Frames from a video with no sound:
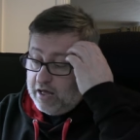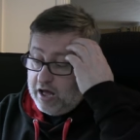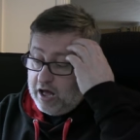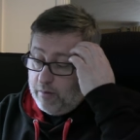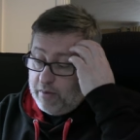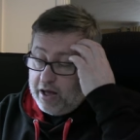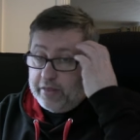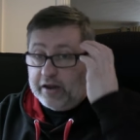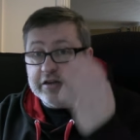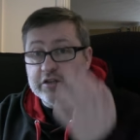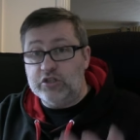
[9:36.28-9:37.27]
Um, and
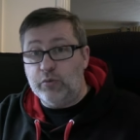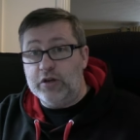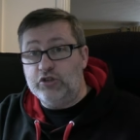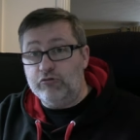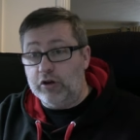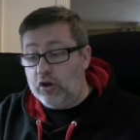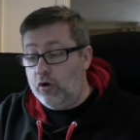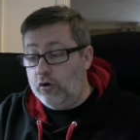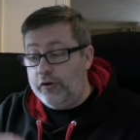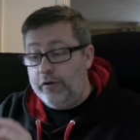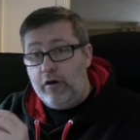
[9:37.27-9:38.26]
I can switch
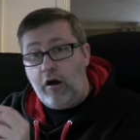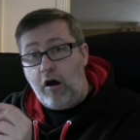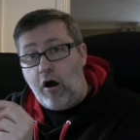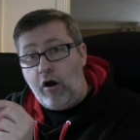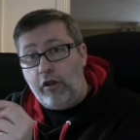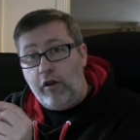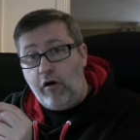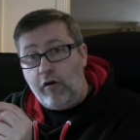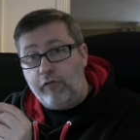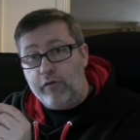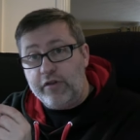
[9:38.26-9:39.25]
record on and
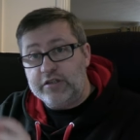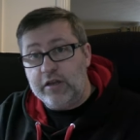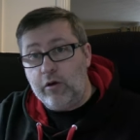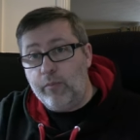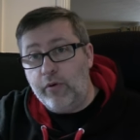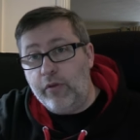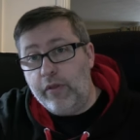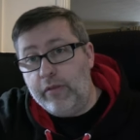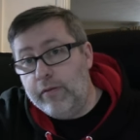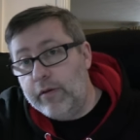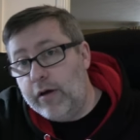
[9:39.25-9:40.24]
off with this little button
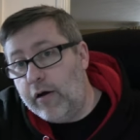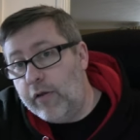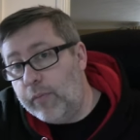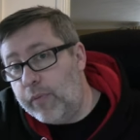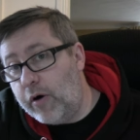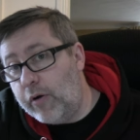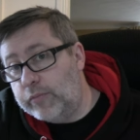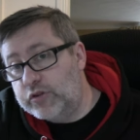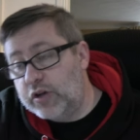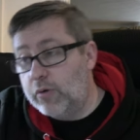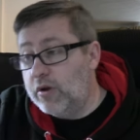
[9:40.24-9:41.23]
at the bottom.
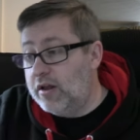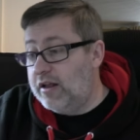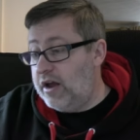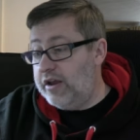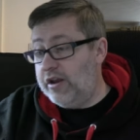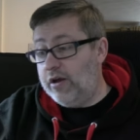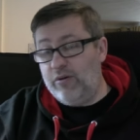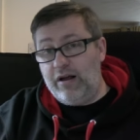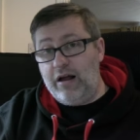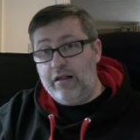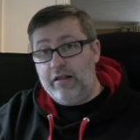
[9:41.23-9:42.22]
So, you know,
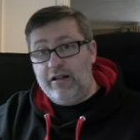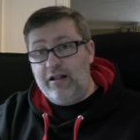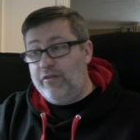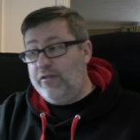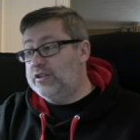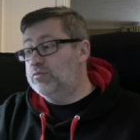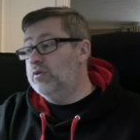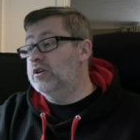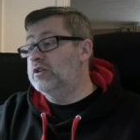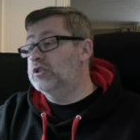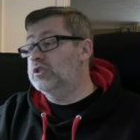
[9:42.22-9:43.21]
uh, this
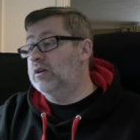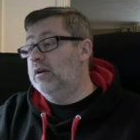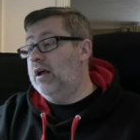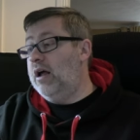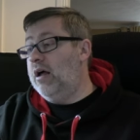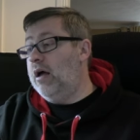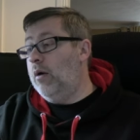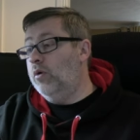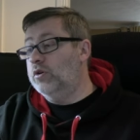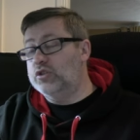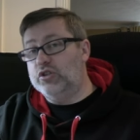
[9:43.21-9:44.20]
was, uh, it
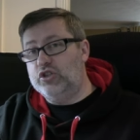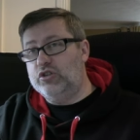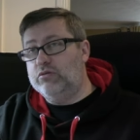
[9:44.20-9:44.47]
wasn't,